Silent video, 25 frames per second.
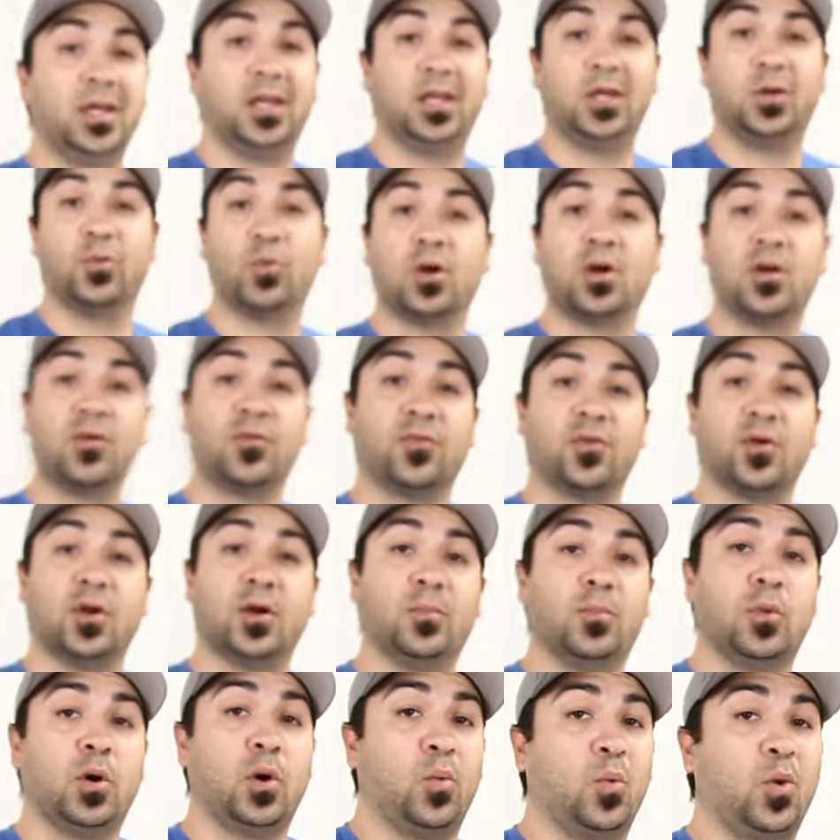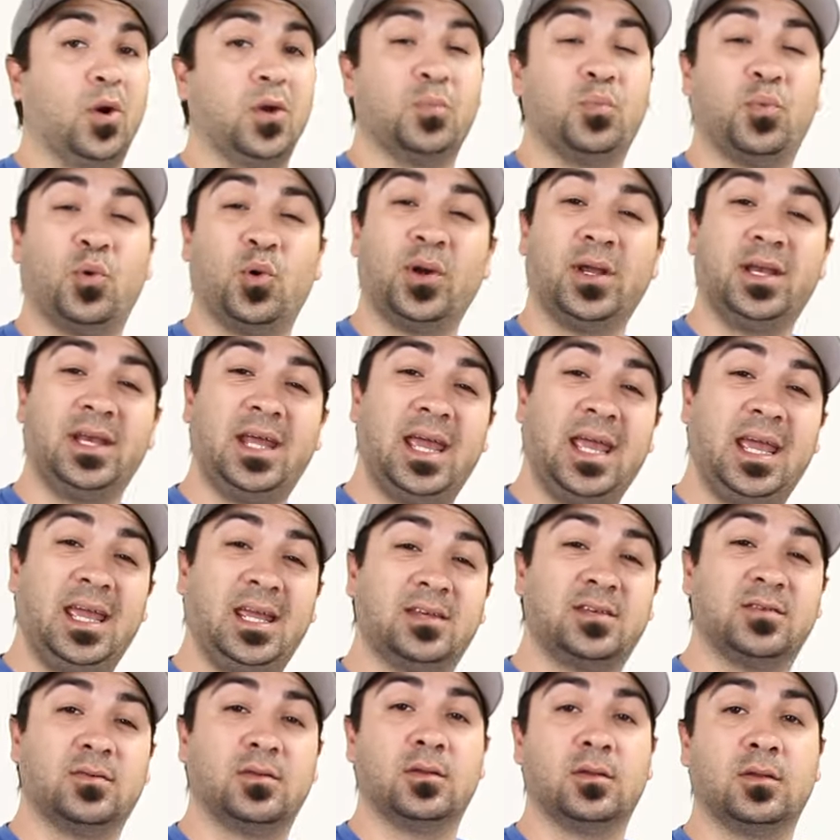anywhere from one point
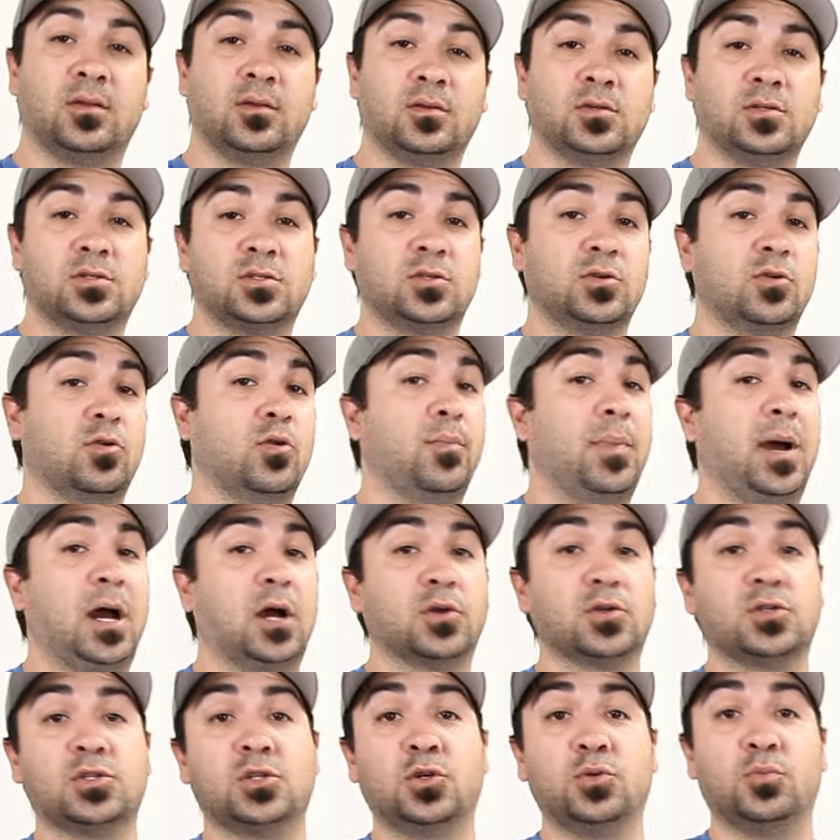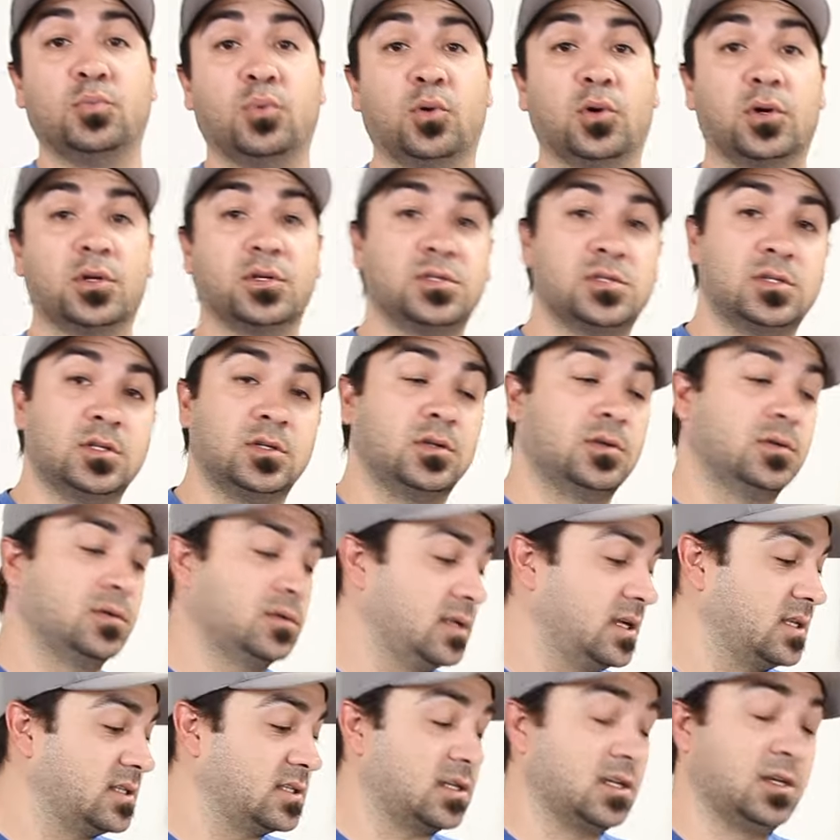eight to about two point two.
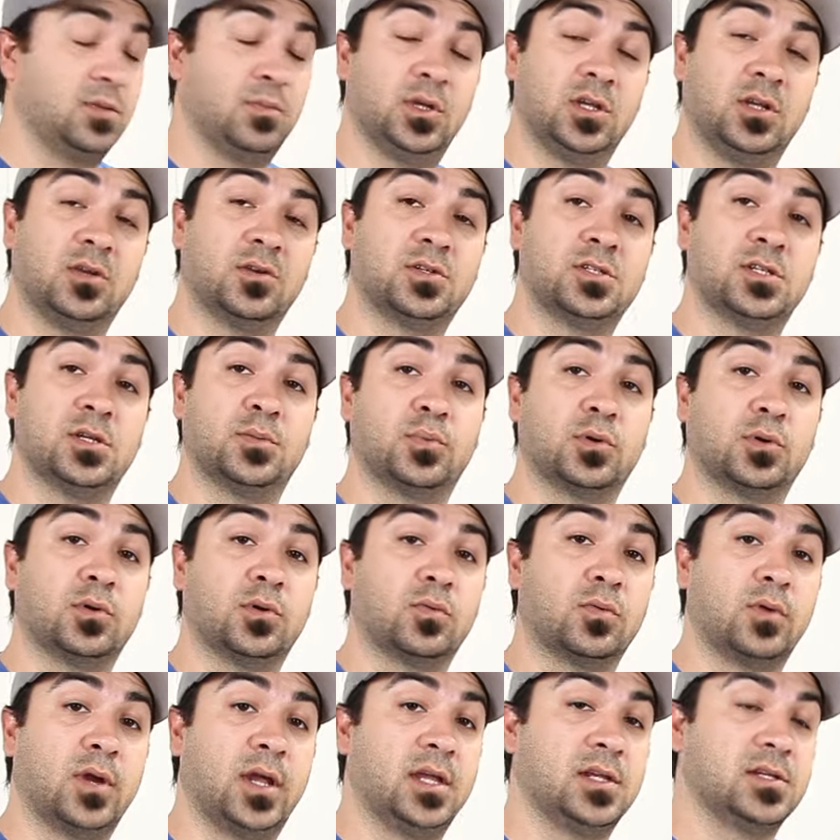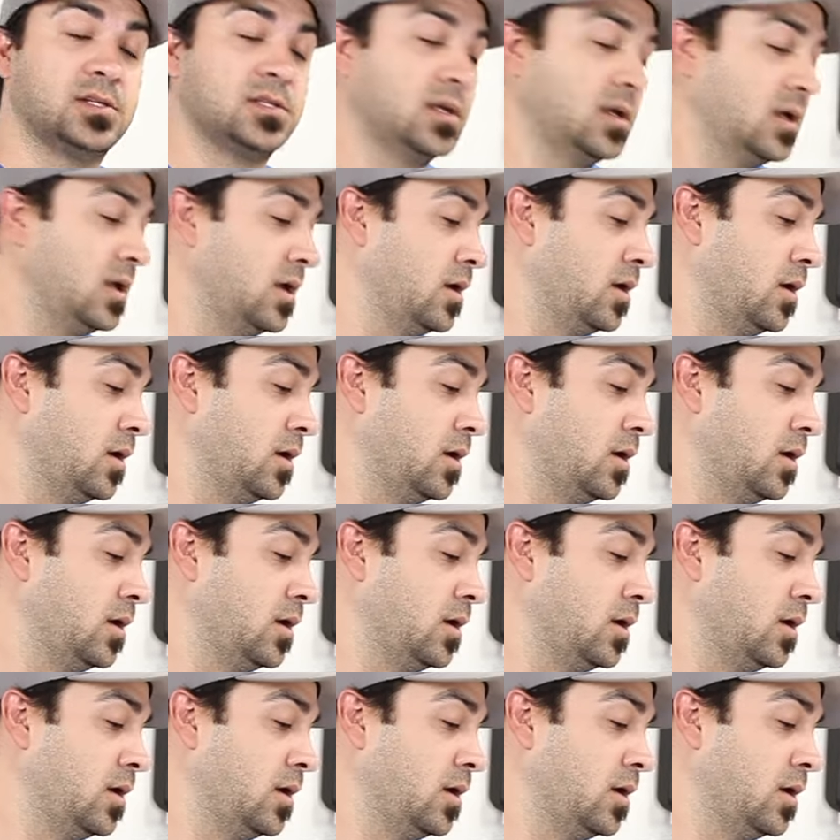That's gonna be your typical range.